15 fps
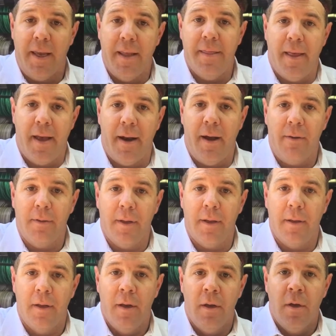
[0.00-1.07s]
in that outlet.
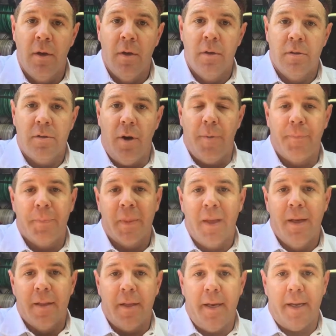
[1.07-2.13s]
So
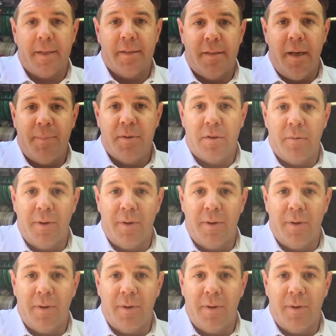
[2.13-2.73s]
the next steps to